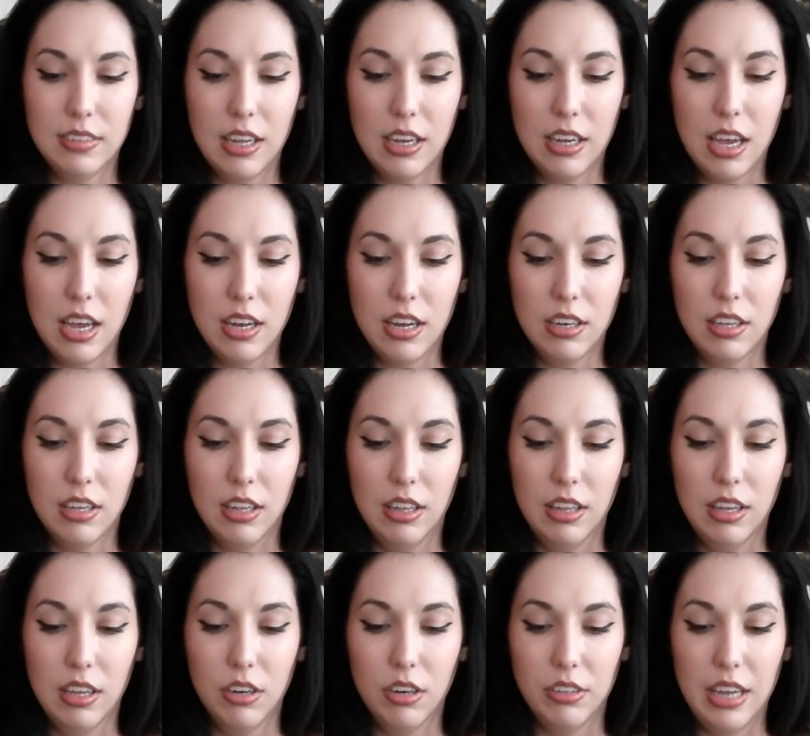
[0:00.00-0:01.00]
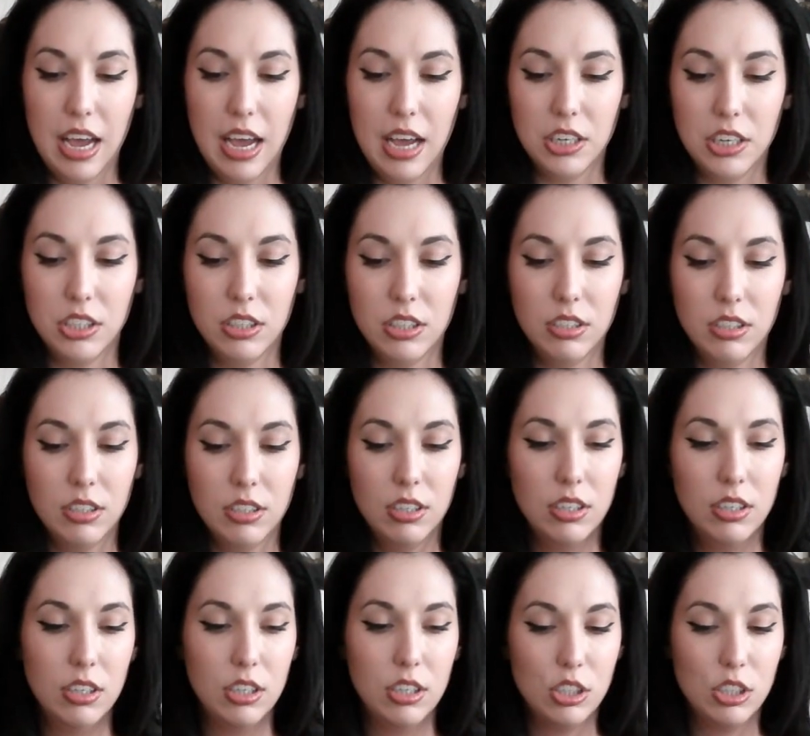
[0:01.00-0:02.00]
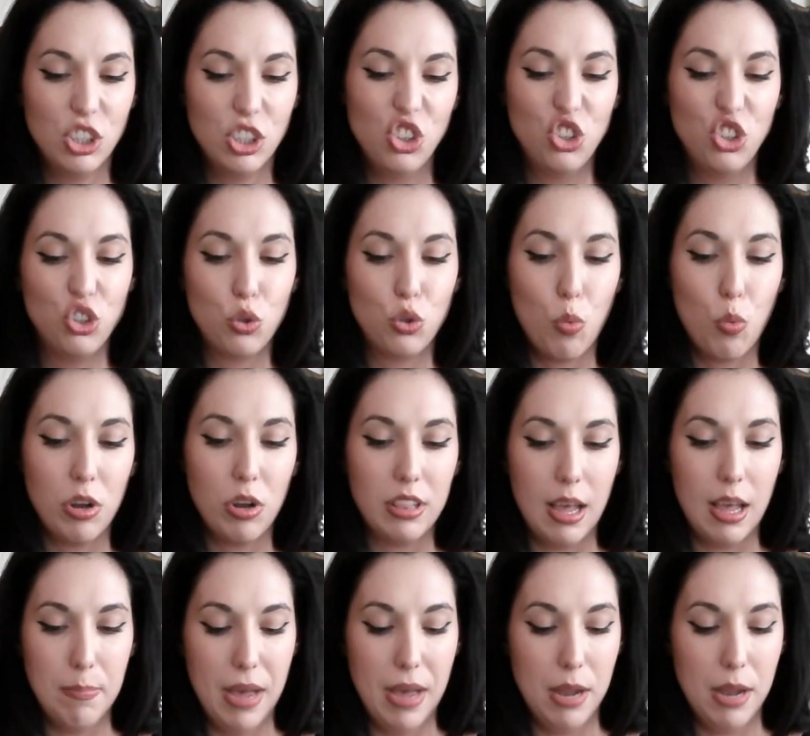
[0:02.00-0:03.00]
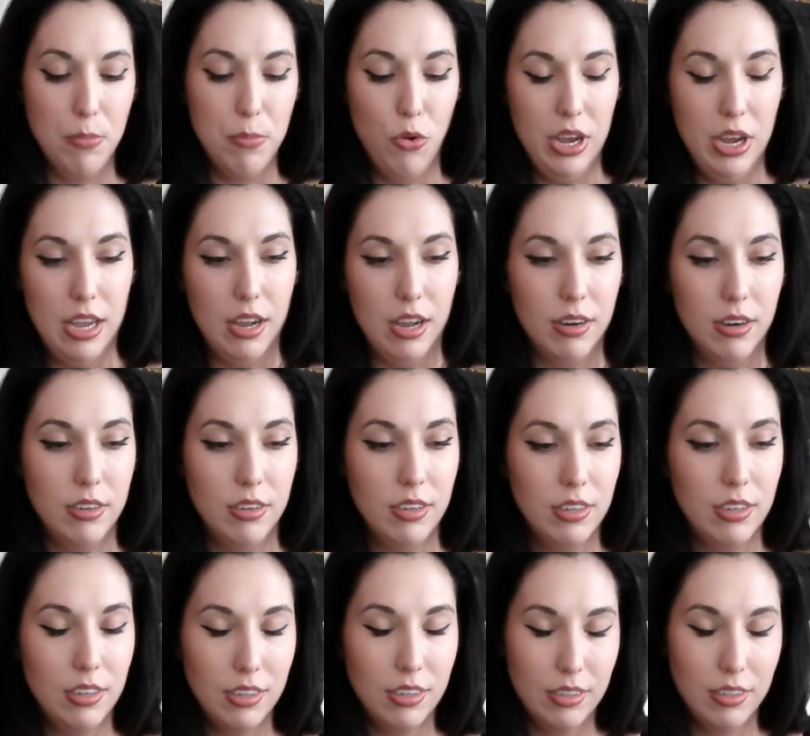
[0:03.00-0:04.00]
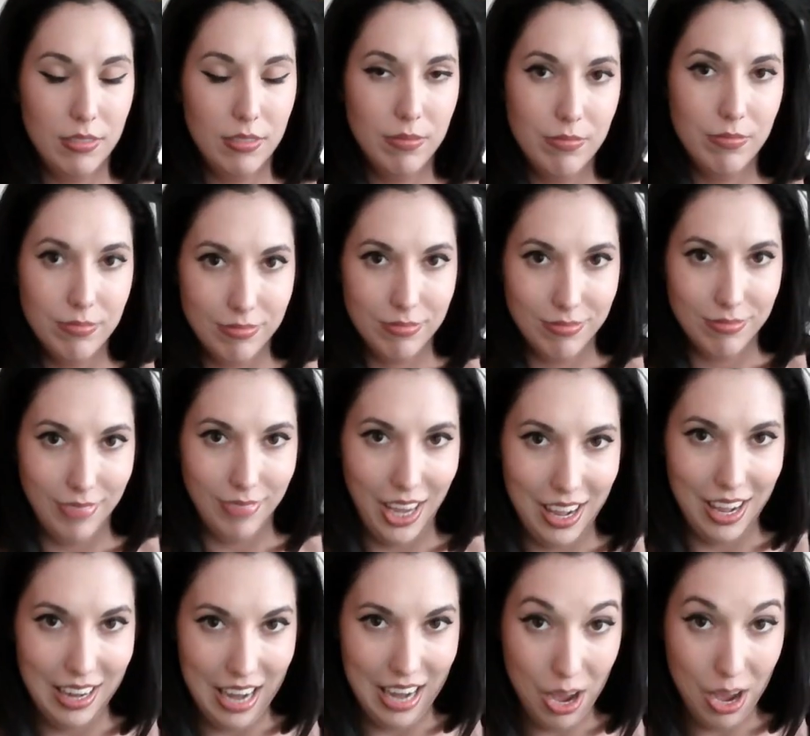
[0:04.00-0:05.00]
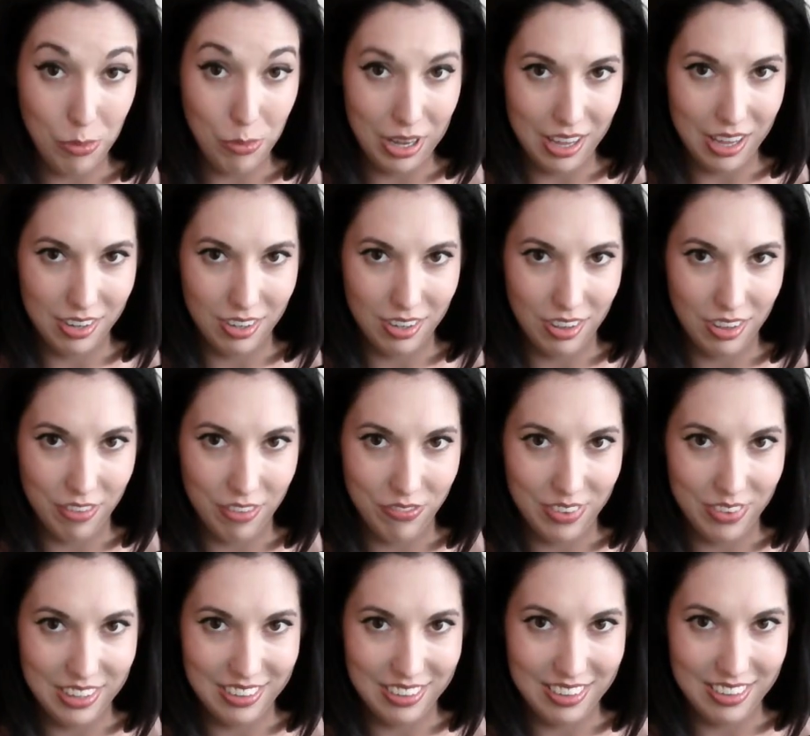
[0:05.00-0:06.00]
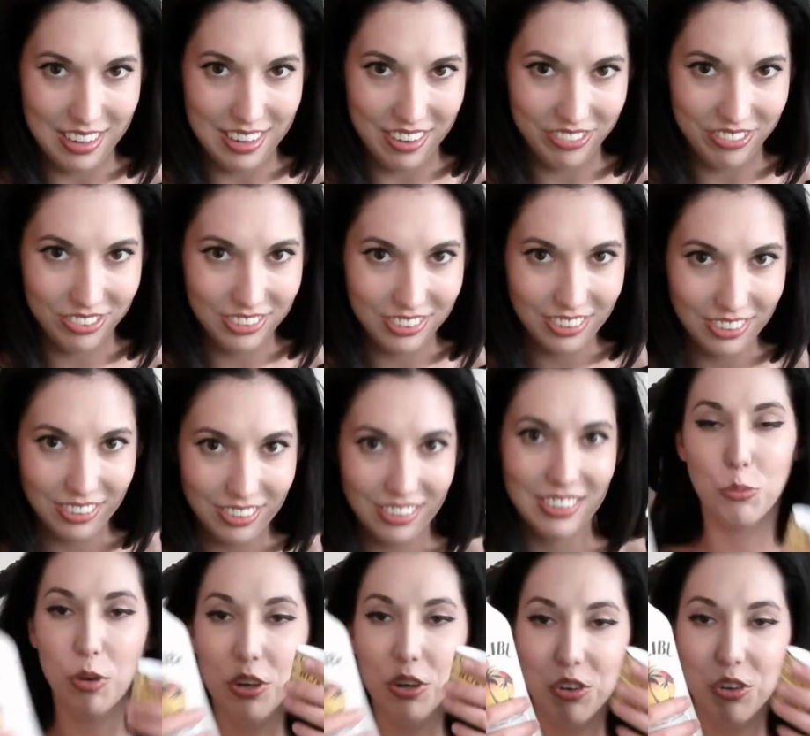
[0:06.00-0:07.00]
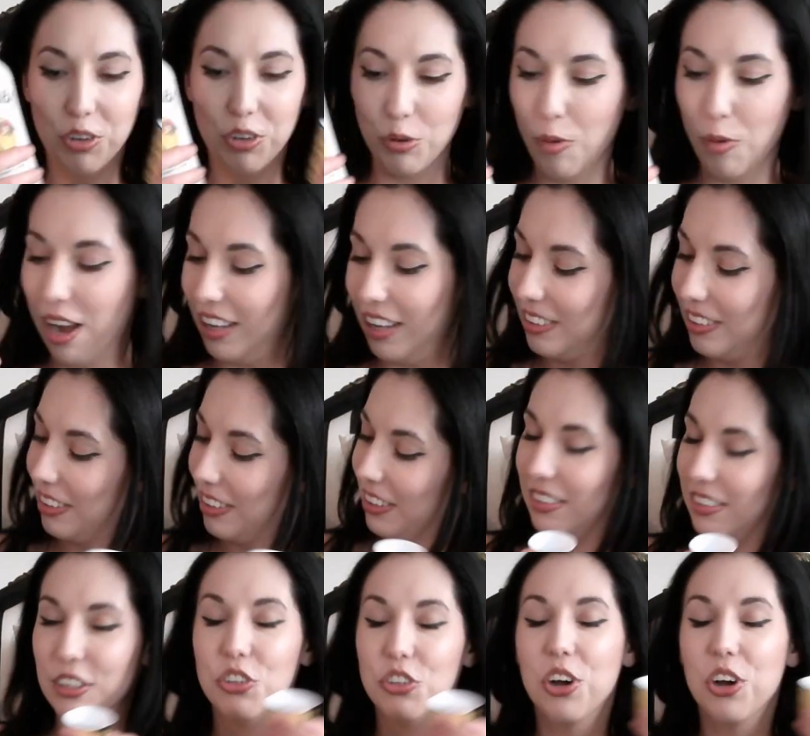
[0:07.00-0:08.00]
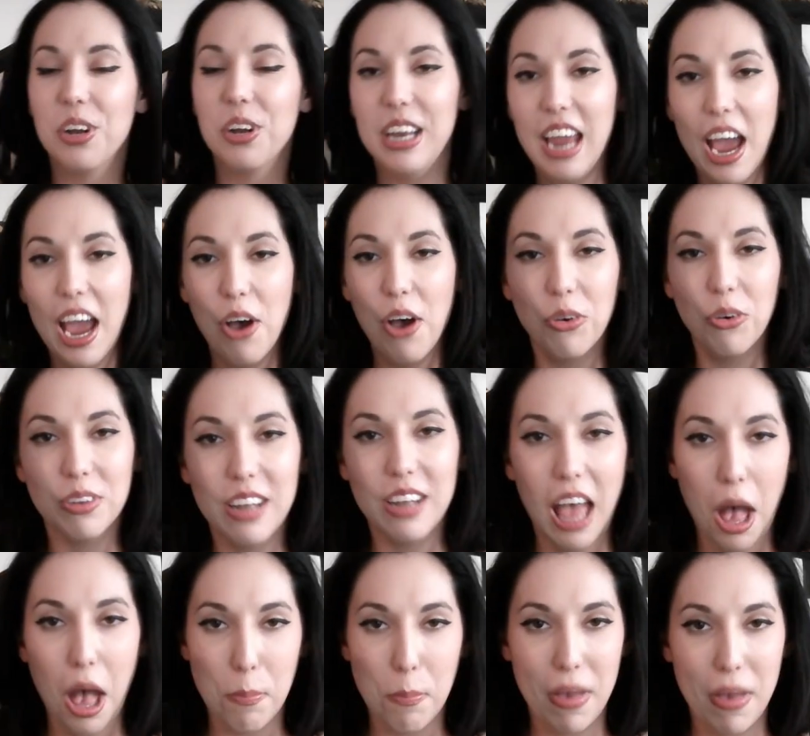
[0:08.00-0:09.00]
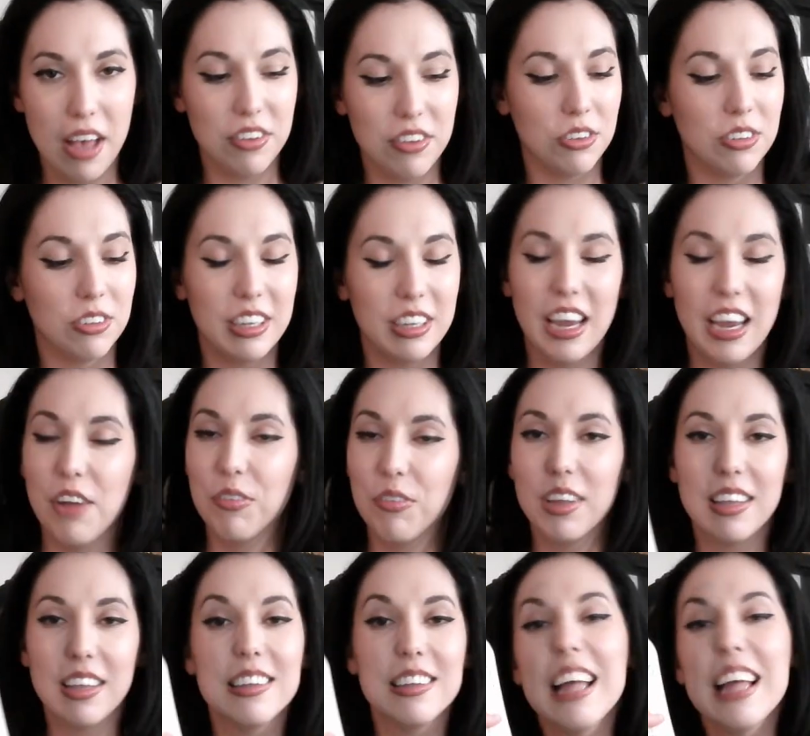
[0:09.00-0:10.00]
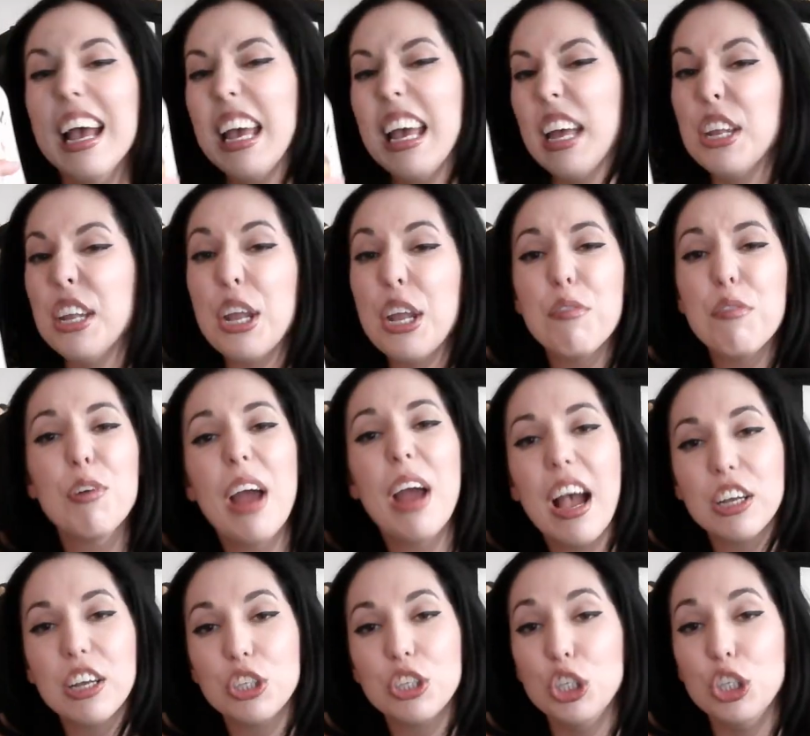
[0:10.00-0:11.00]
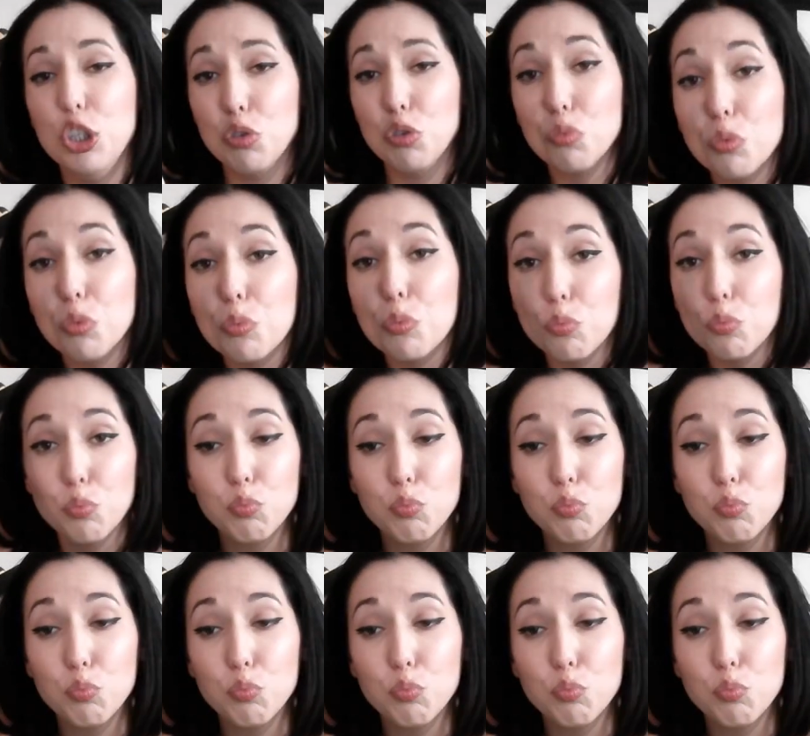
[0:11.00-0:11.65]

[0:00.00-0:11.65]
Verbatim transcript: Again, little dash. Squirt that bad boy in. And now we get to the fun stuff. Wondering why this is already out haphazardly, I realized I eh, never actually dr-